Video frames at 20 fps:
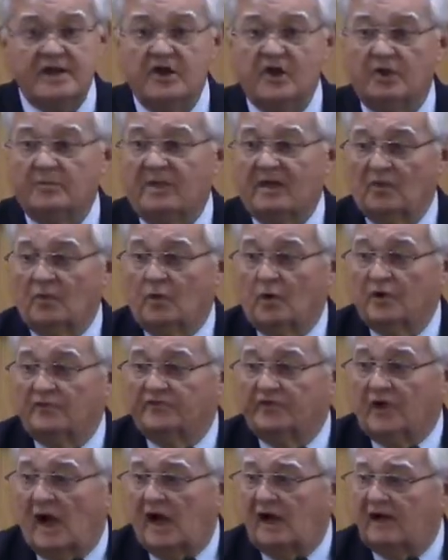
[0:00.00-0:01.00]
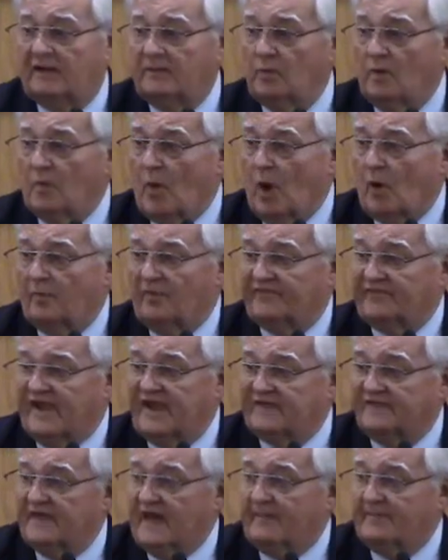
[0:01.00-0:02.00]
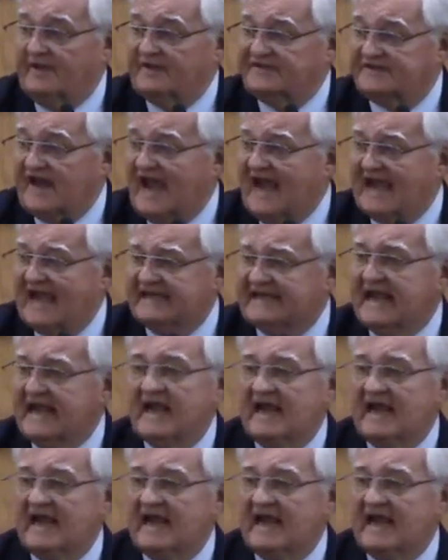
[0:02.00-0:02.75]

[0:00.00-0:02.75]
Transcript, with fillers: hearing by the Word of God, and we walk by faith, not by sight,